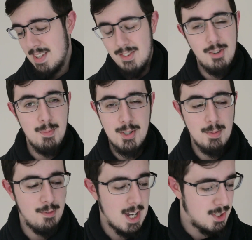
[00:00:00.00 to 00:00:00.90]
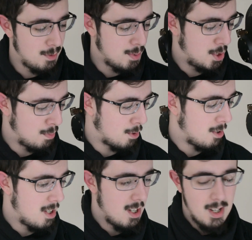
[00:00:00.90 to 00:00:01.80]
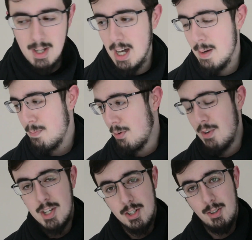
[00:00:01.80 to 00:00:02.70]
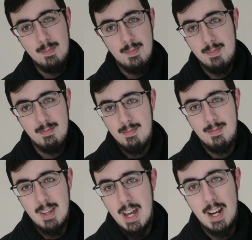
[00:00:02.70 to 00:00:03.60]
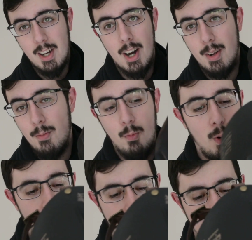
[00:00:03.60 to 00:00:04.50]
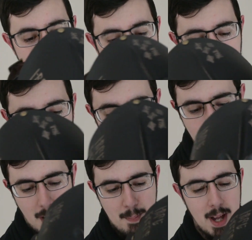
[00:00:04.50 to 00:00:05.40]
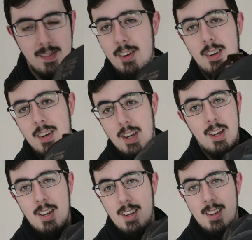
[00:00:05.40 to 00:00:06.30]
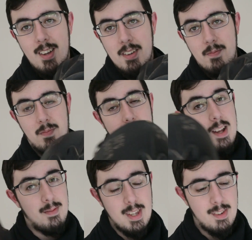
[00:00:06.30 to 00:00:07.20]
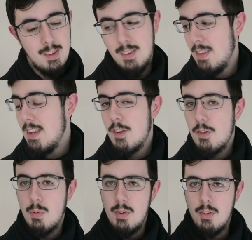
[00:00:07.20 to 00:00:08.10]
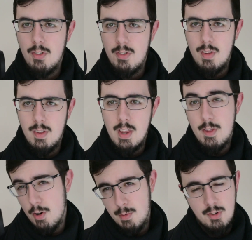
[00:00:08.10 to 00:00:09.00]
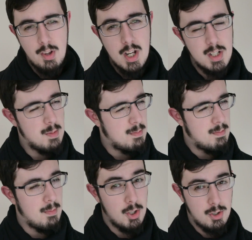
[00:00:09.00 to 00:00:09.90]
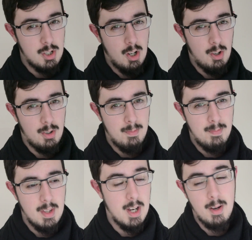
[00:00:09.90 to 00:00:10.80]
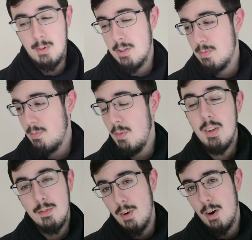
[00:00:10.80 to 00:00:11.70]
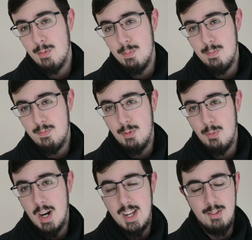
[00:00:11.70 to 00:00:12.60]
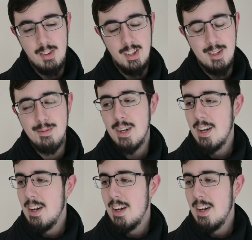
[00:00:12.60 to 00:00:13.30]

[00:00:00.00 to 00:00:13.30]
Super fast, super professional, and I got it well ahead of schedule. Got it painted, and this was their station in Montreal, which wasn't far from where I used to live.